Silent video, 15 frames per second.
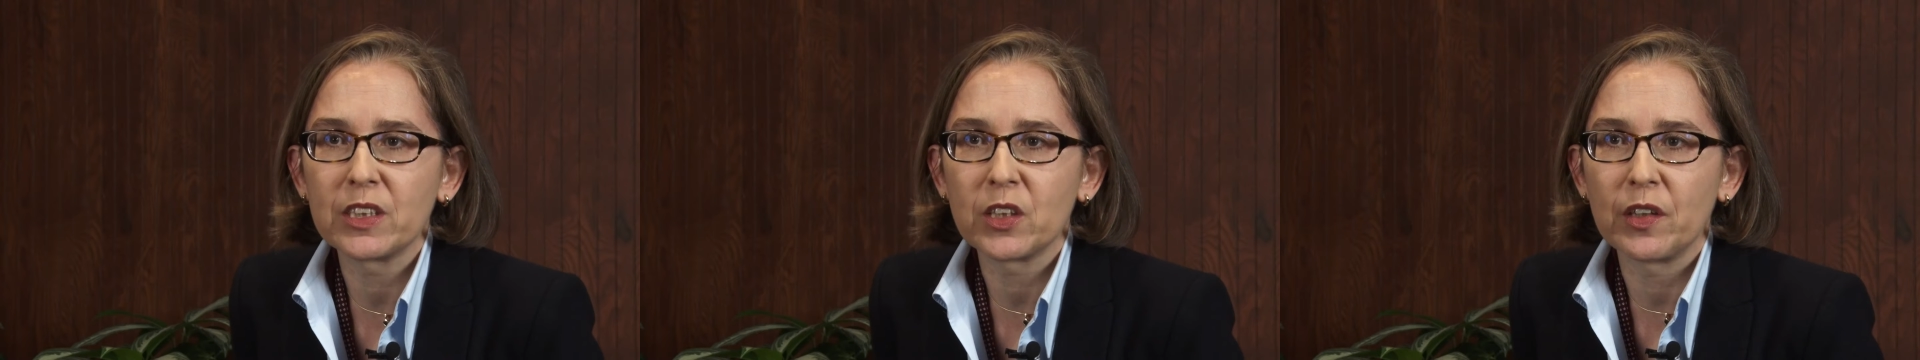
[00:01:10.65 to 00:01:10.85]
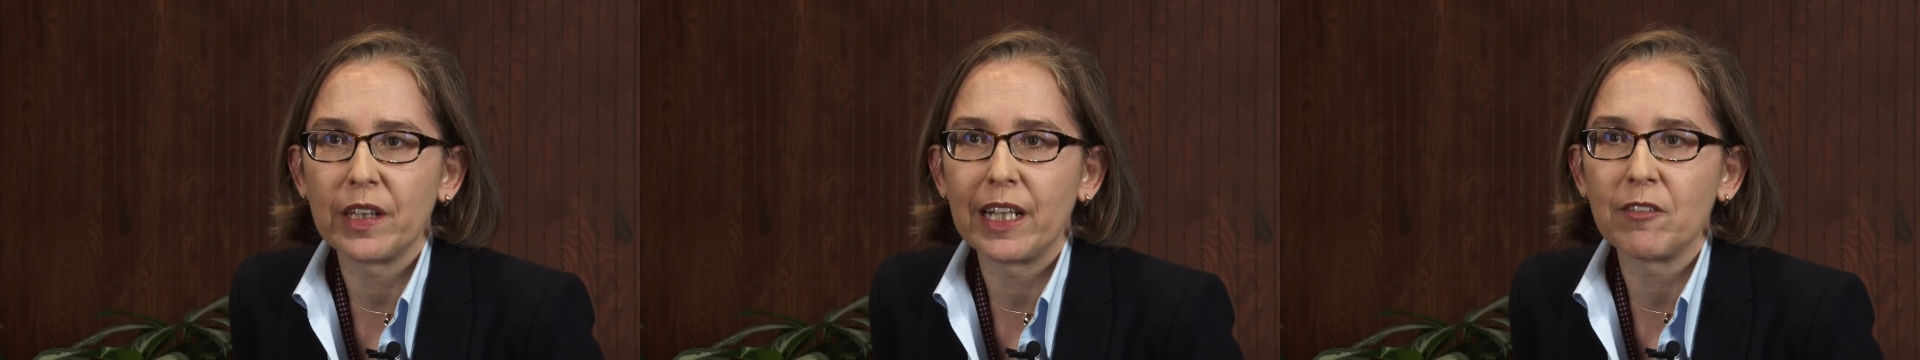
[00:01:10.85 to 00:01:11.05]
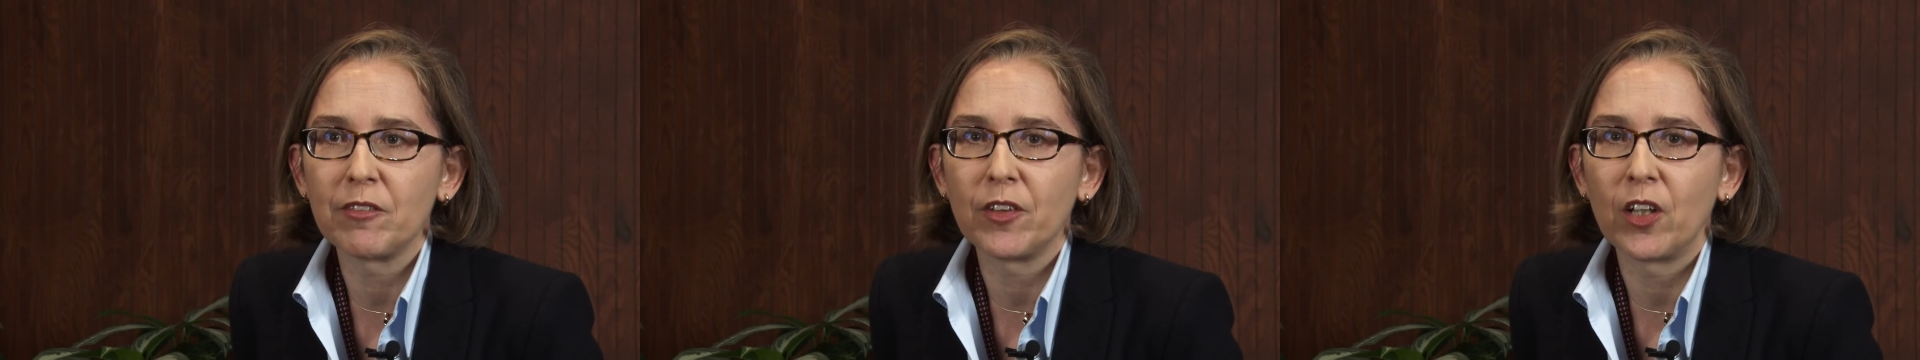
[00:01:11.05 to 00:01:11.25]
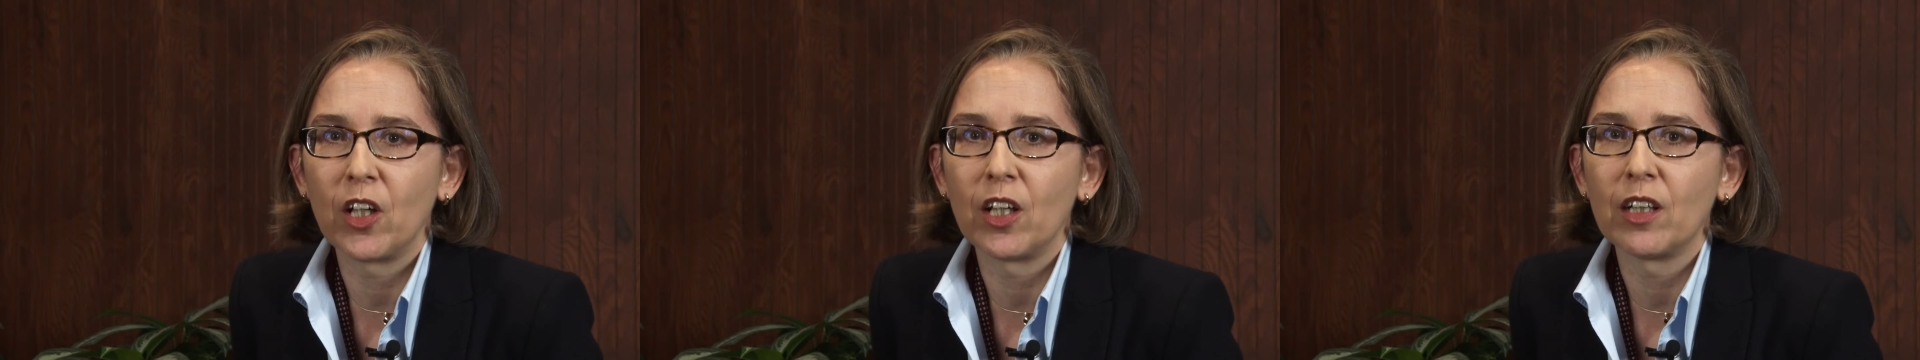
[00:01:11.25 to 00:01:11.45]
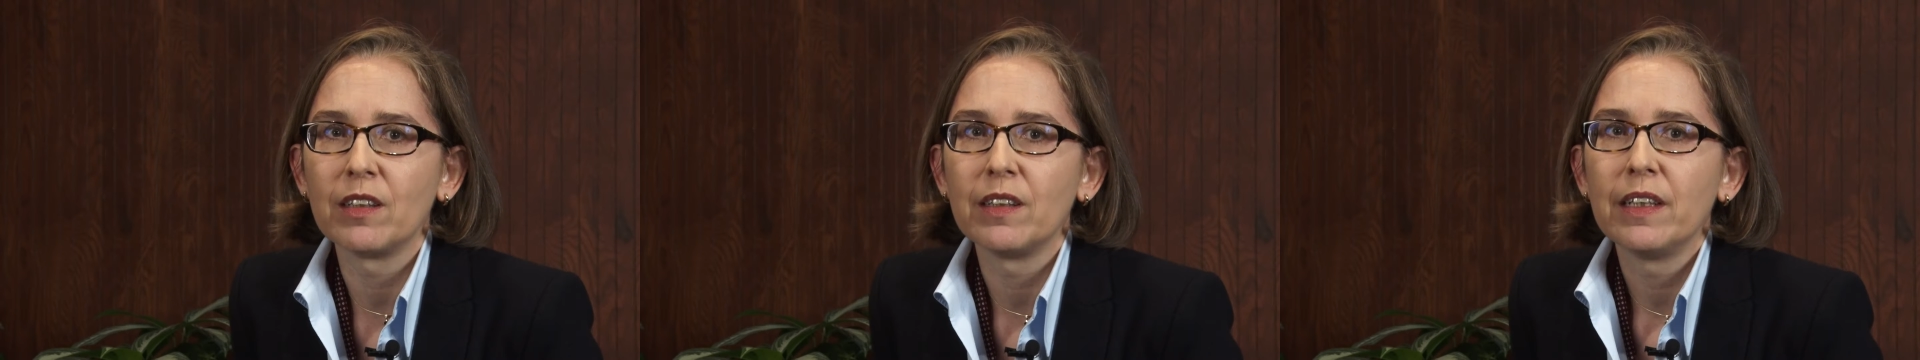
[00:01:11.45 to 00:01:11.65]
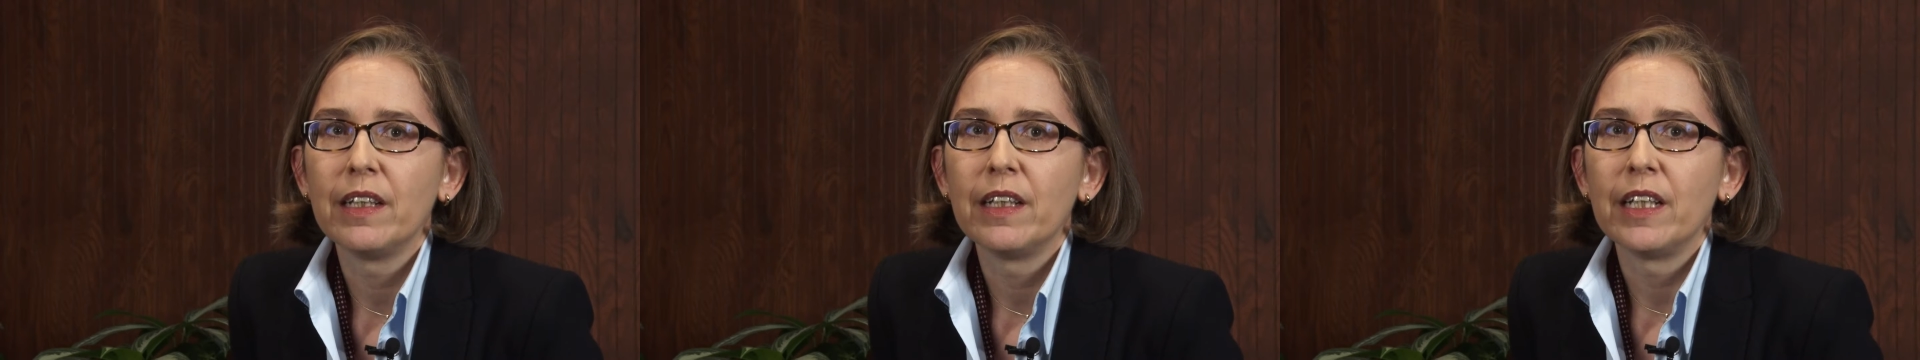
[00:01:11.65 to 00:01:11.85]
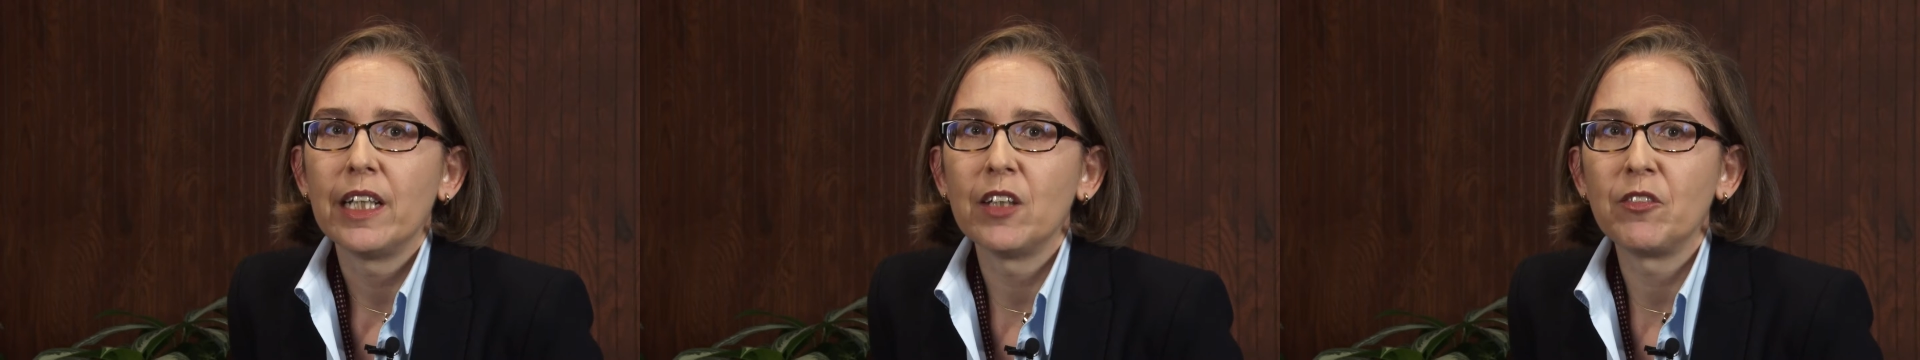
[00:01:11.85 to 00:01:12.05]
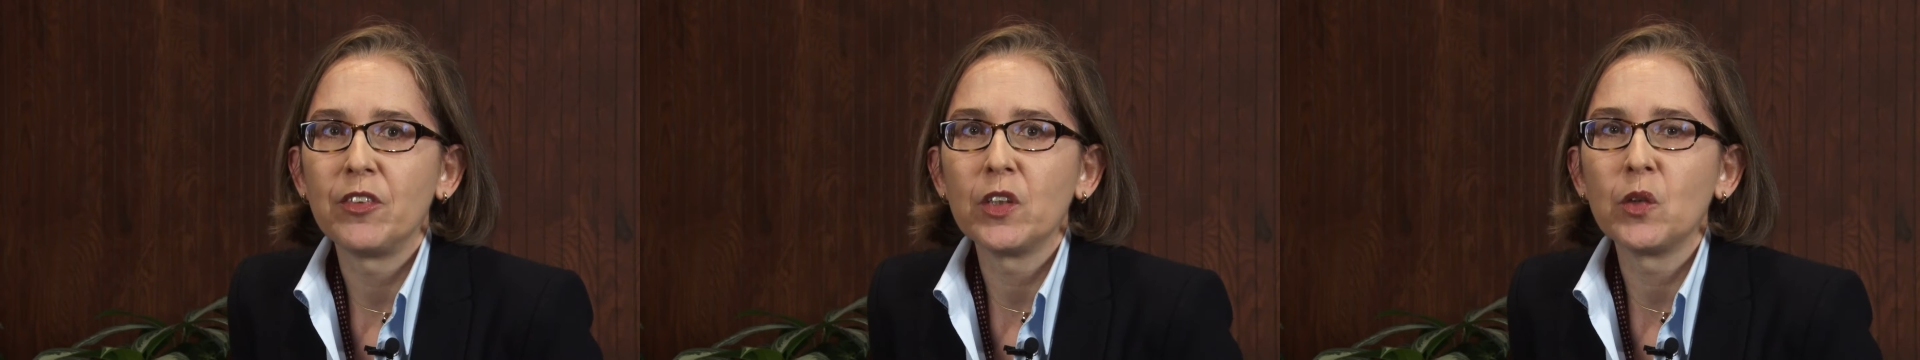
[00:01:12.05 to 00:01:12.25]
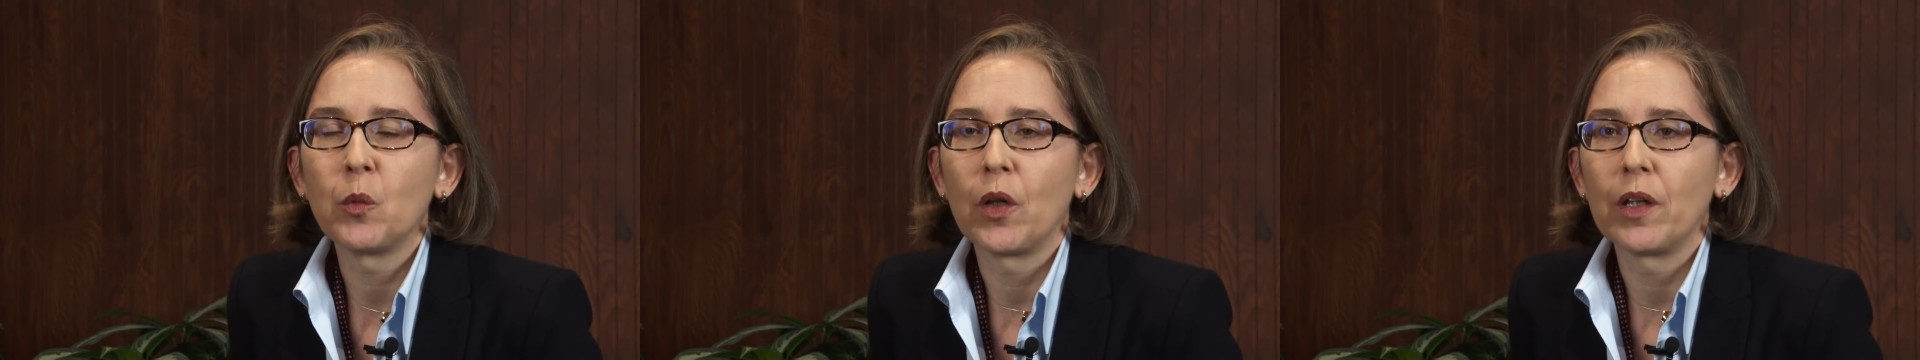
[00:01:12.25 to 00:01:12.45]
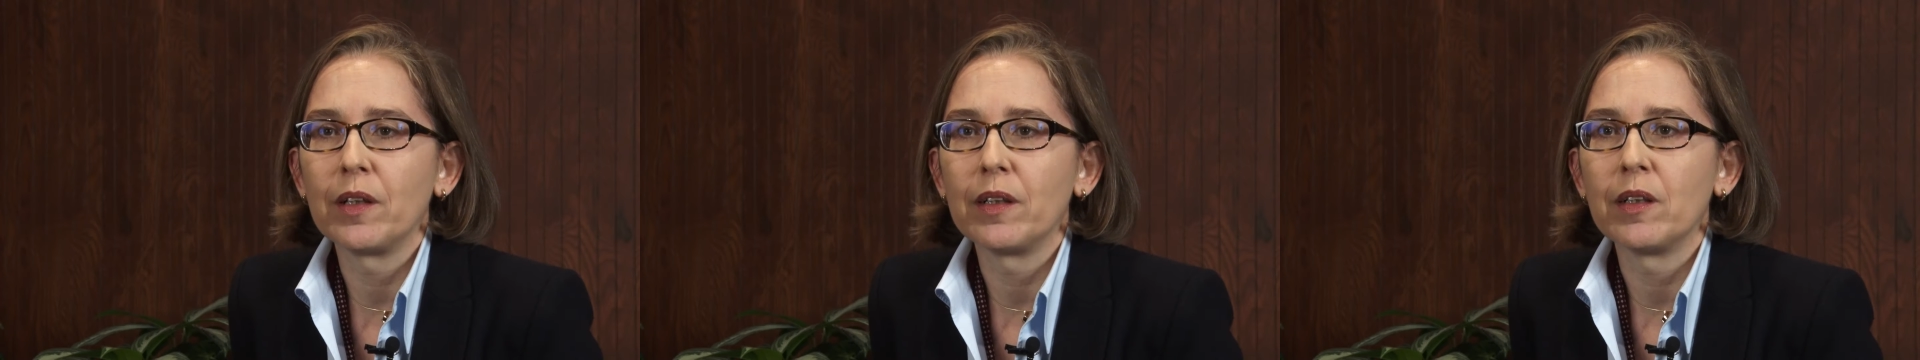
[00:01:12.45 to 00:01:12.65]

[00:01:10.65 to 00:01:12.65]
So therefore, if you want